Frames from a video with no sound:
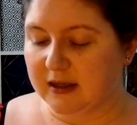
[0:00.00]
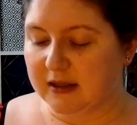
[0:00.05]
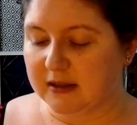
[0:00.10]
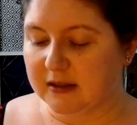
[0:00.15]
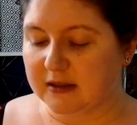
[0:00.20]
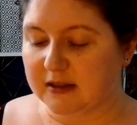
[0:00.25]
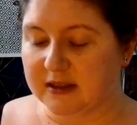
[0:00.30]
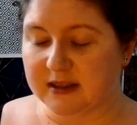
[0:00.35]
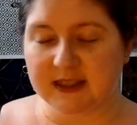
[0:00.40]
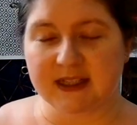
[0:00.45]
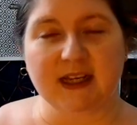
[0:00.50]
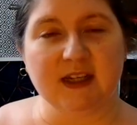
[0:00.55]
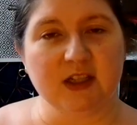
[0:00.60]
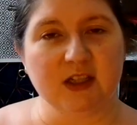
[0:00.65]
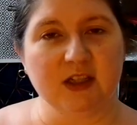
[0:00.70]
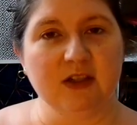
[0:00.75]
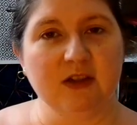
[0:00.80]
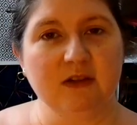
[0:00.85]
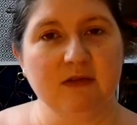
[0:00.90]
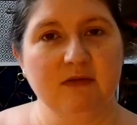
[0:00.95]

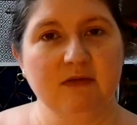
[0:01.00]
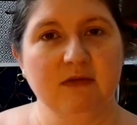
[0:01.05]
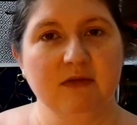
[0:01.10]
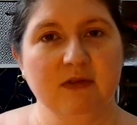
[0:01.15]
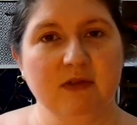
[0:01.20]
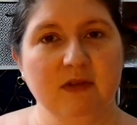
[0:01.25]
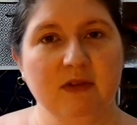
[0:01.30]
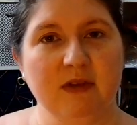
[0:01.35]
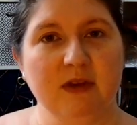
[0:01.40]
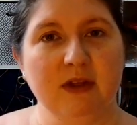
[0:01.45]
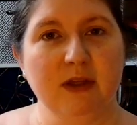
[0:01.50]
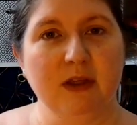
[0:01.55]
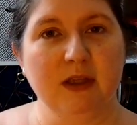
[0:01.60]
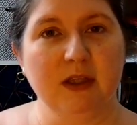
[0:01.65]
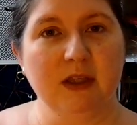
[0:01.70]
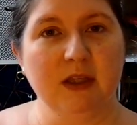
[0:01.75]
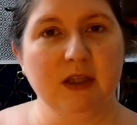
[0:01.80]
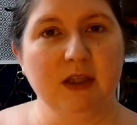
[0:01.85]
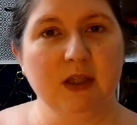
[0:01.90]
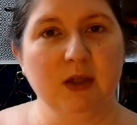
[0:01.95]
section that
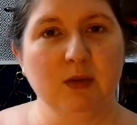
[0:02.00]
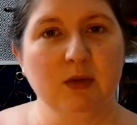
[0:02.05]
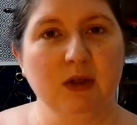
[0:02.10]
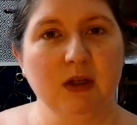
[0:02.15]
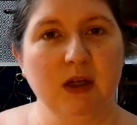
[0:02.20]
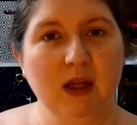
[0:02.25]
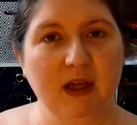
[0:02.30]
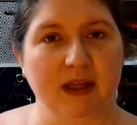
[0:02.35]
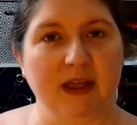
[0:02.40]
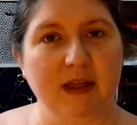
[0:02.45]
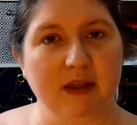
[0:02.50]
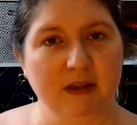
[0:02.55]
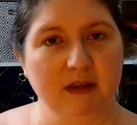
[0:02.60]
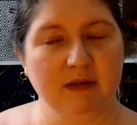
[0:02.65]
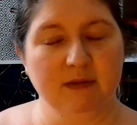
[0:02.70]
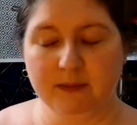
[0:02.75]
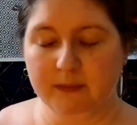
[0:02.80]
you would like.